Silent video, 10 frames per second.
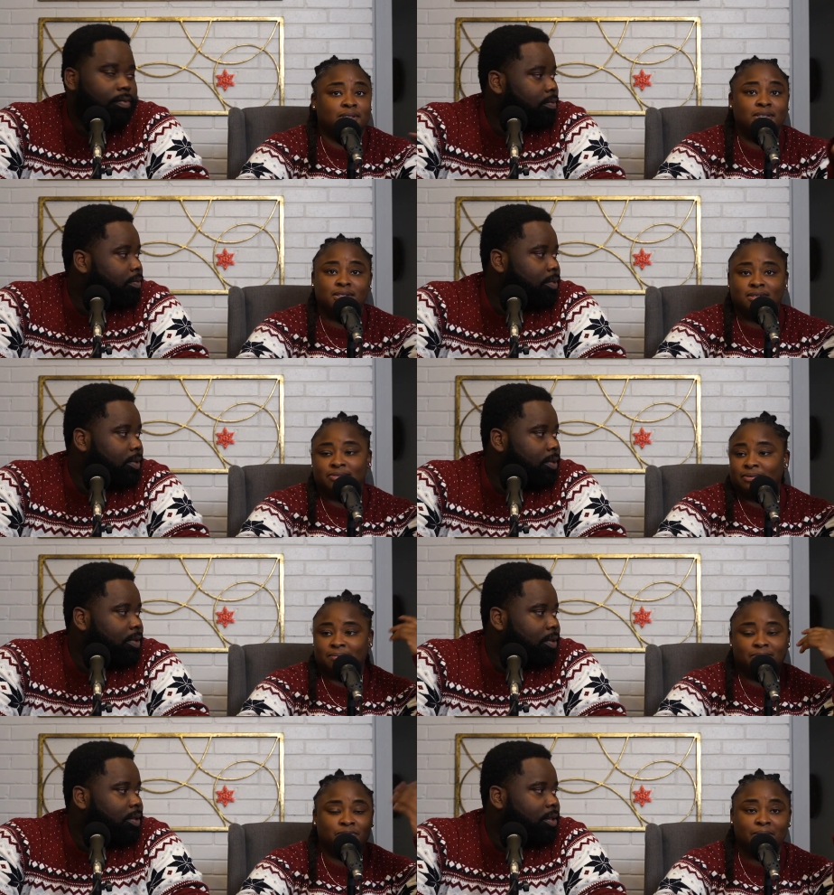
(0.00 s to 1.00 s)
Speaker 1: easy
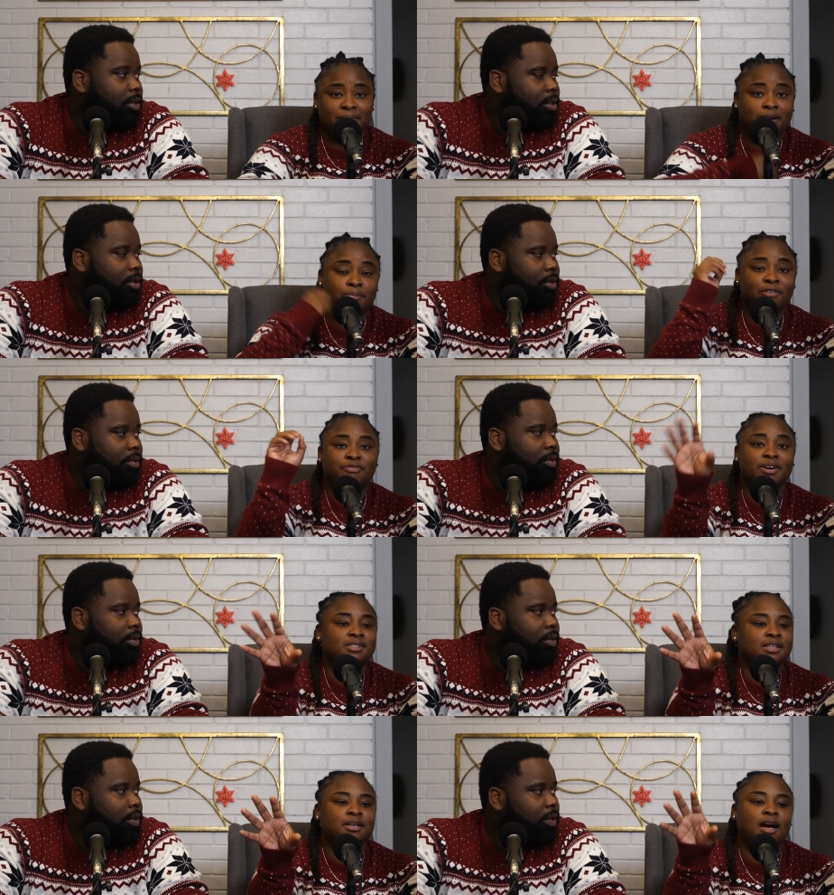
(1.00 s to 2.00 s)
from from that. My
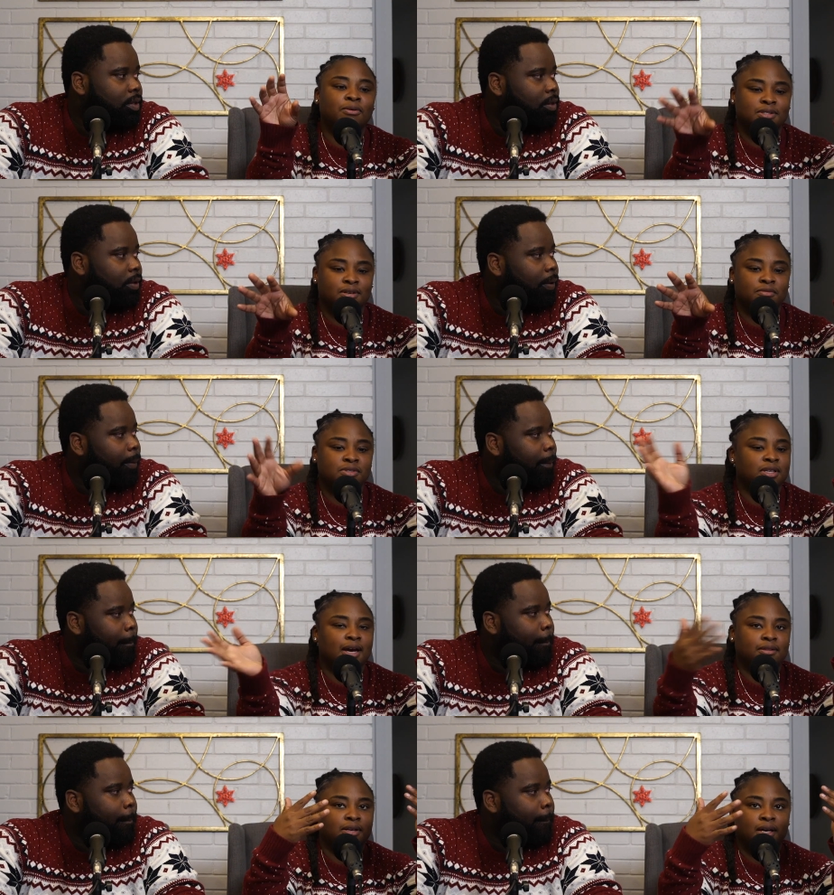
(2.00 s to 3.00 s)
first scene, I was nervous, and
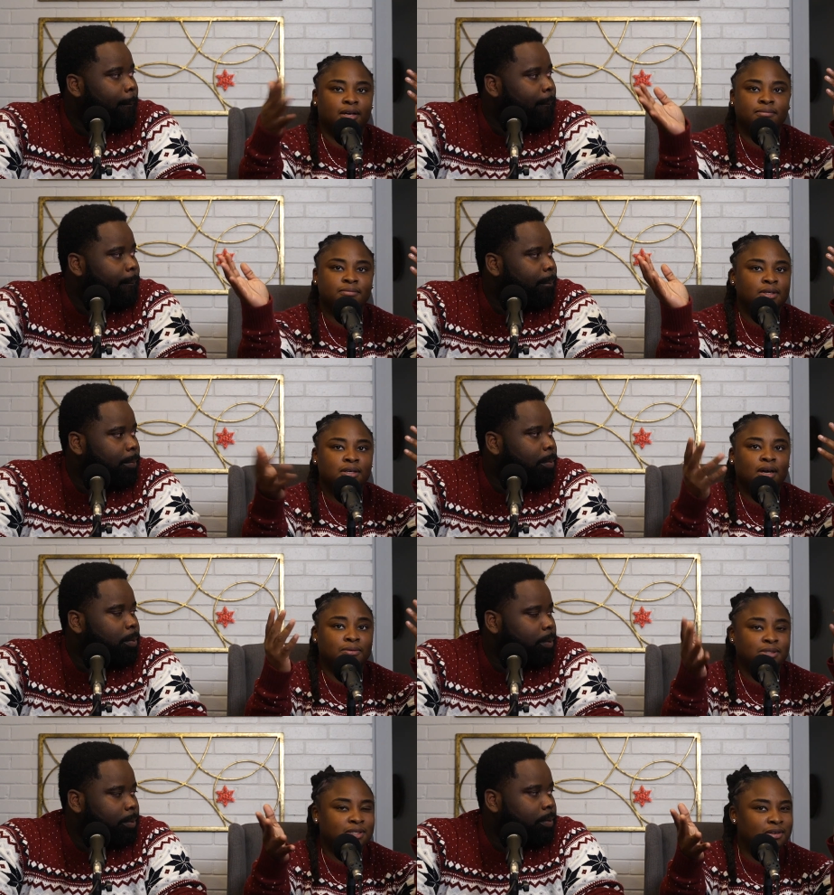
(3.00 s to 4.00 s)
after that, I
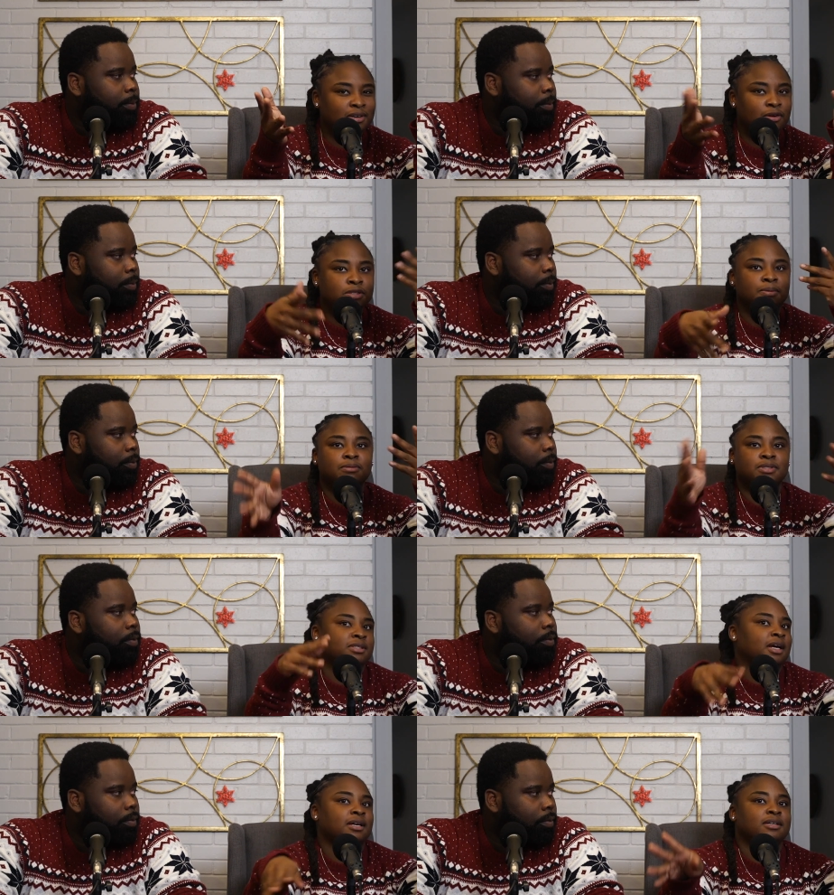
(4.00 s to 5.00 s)
was still nervous, but it was
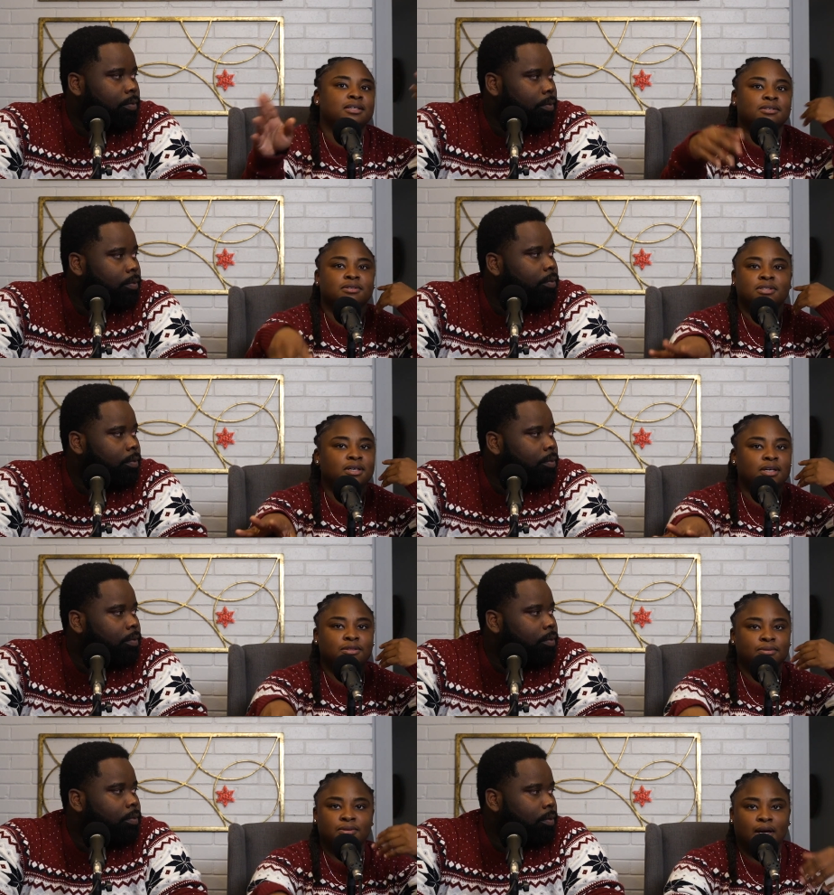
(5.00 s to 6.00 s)
just like easier to
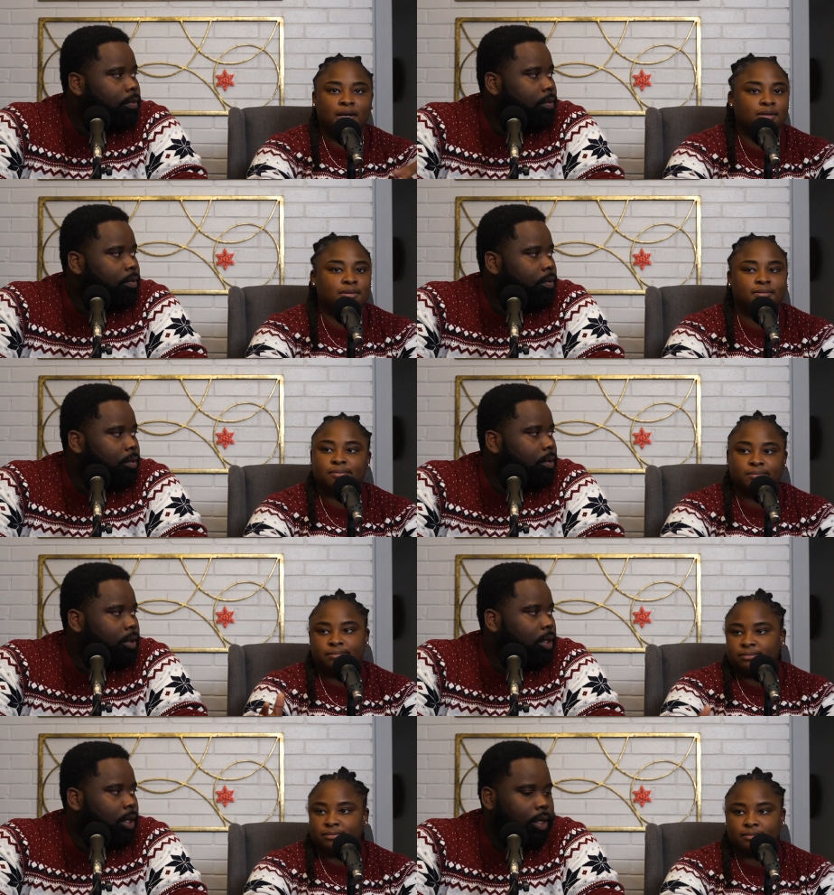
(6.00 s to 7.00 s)
get through.
Speaker 2: Like,
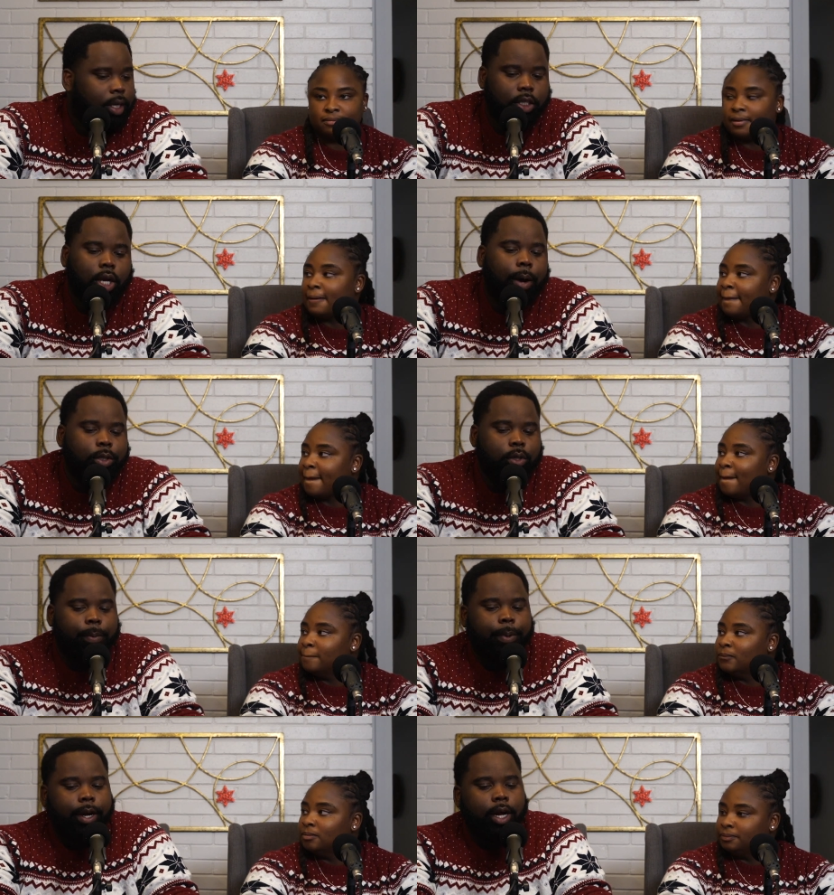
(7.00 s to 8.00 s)
yeah. So how would you
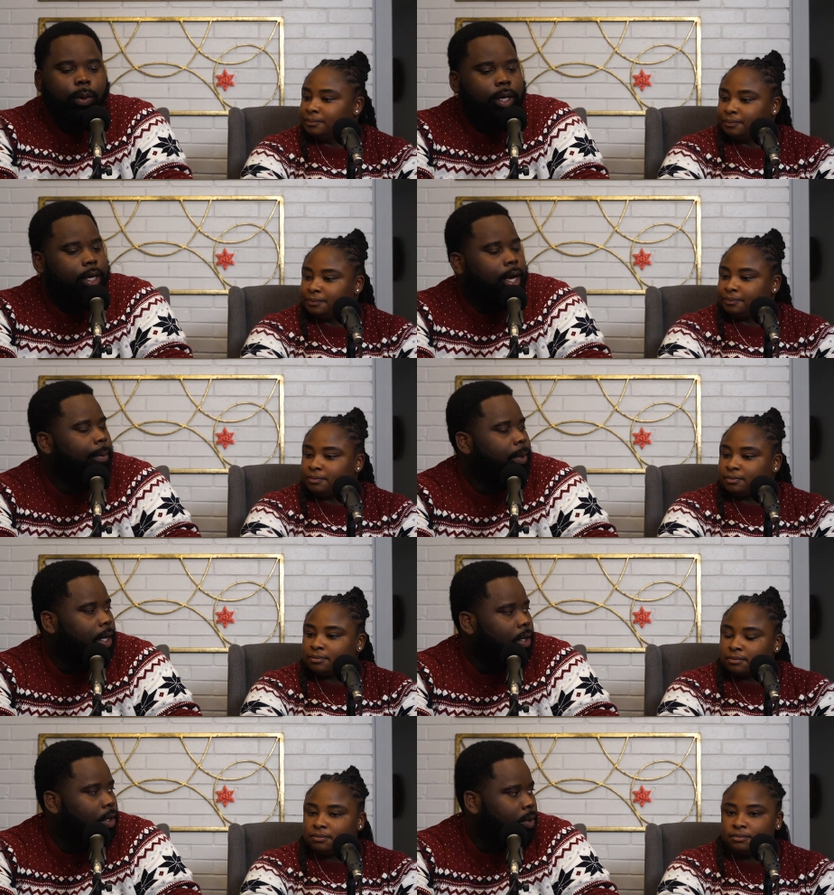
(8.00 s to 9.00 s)
compare it with comedy?
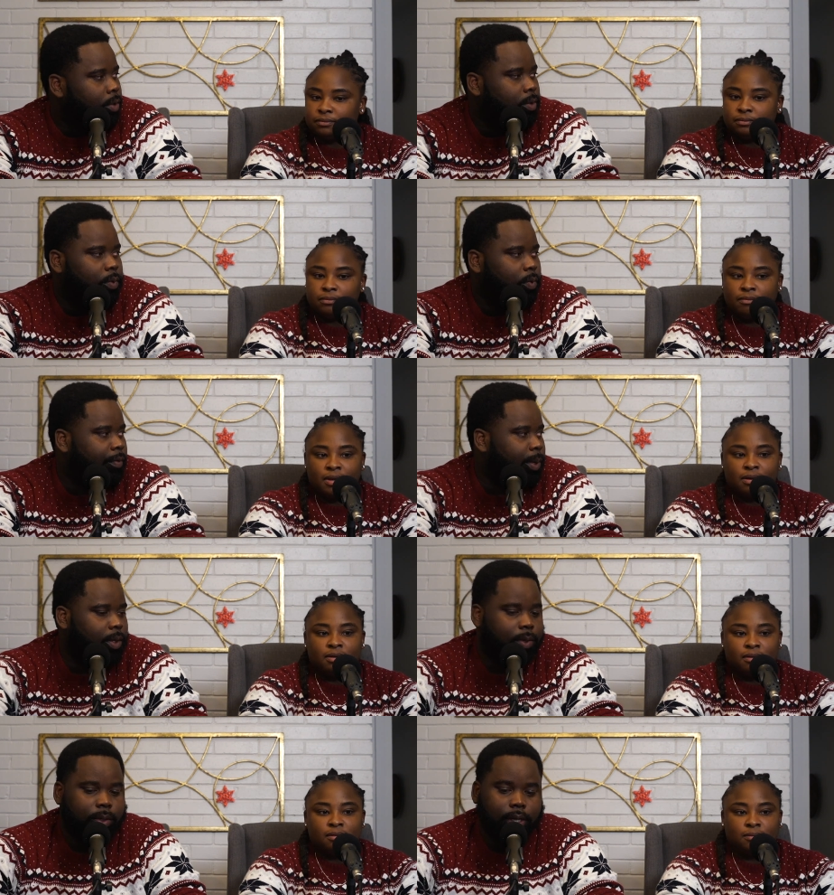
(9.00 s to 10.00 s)
I know we've been
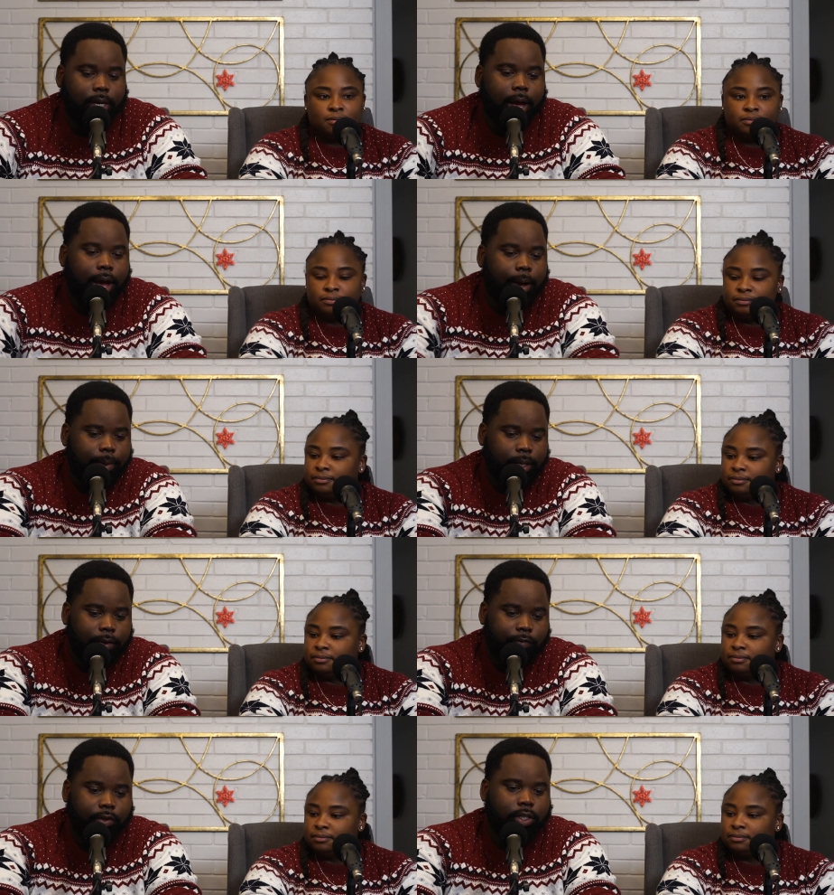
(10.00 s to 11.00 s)
doing
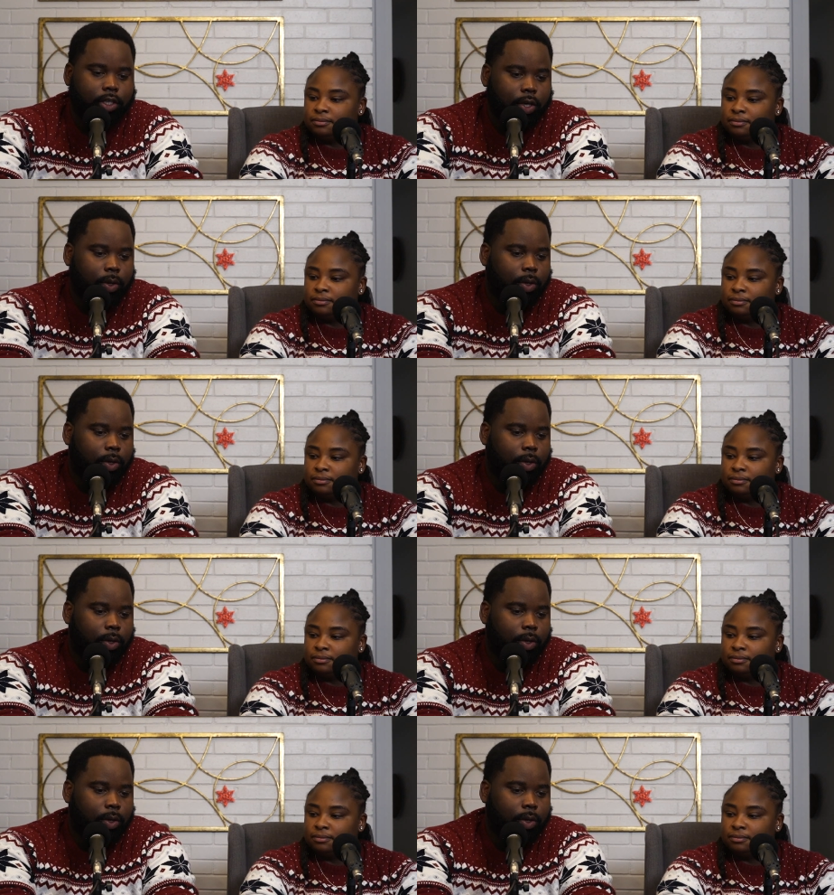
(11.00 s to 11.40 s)
comedy for so